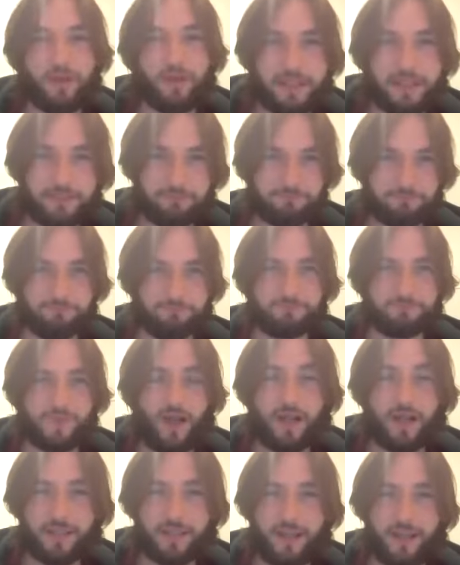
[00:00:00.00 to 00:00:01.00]
like
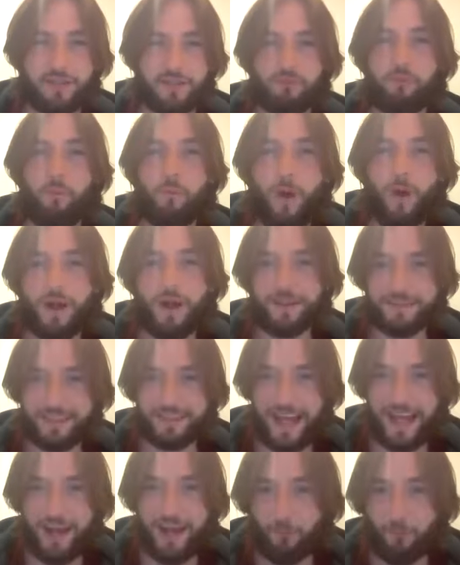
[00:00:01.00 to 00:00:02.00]
I kind of worked it
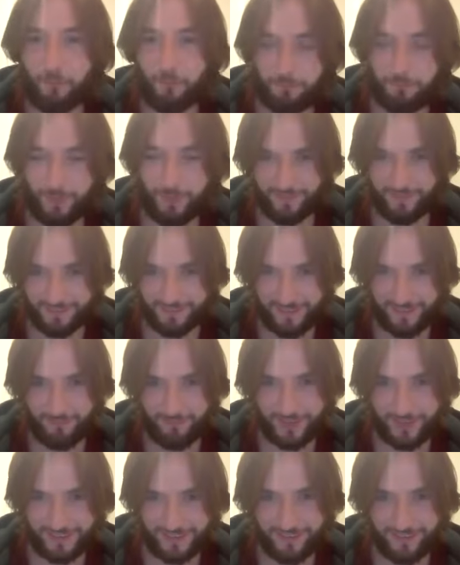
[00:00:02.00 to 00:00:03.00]
out by the time
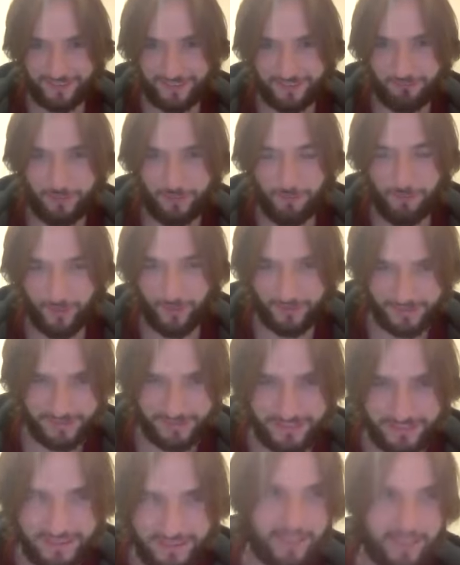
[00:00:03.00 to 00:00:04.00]
I started my
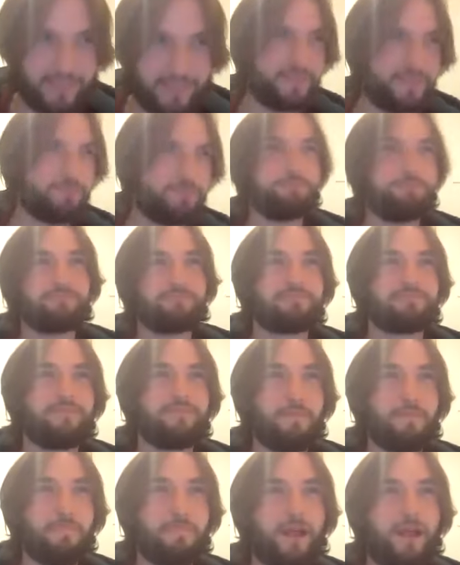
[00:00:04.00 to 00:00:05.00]
master's year.
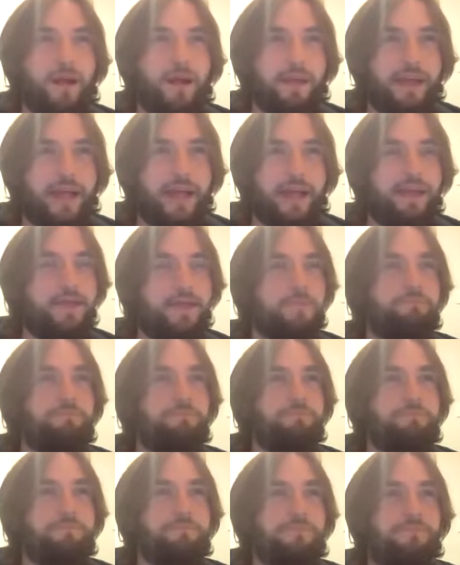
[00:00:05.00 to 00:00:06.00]
That, okay,
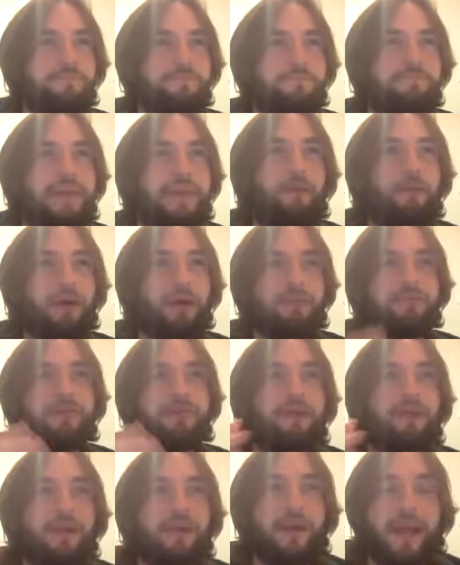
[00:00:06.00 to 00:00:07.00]
now I
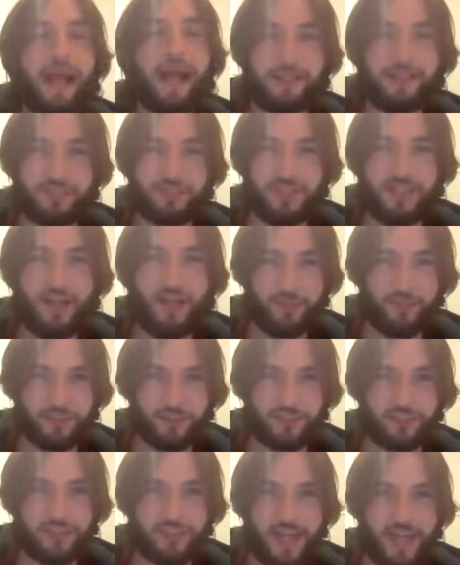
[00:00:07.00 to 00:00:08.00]
feel like I actually
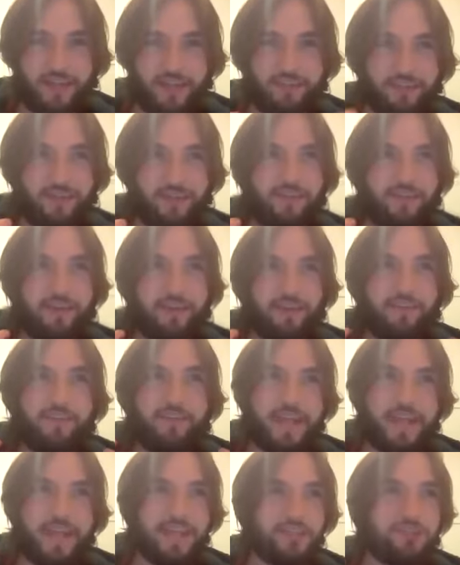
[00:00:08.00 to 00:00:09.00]
understand the
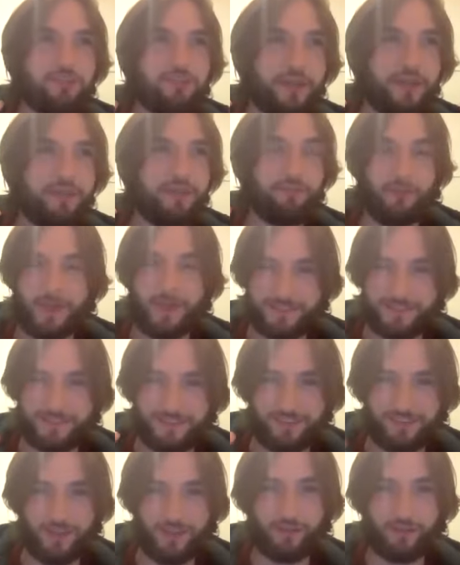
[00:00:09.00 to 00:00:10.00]
history of
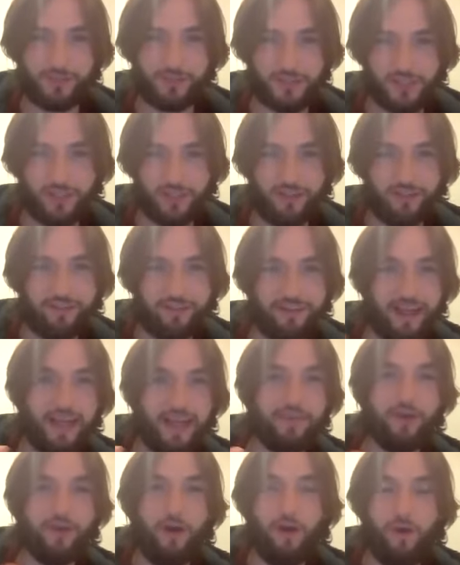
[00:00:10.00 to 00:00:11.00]
Western culture
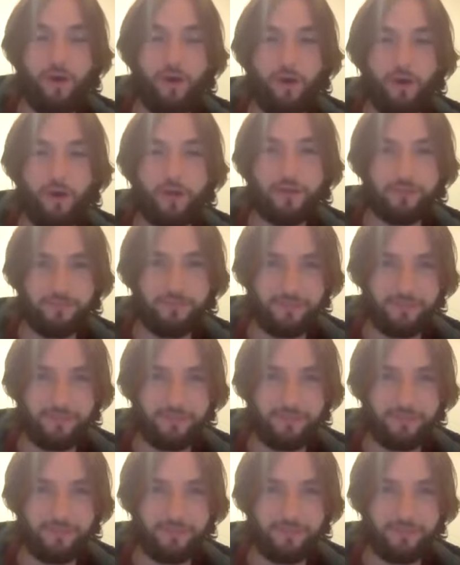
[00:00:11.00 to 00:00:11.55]
and art,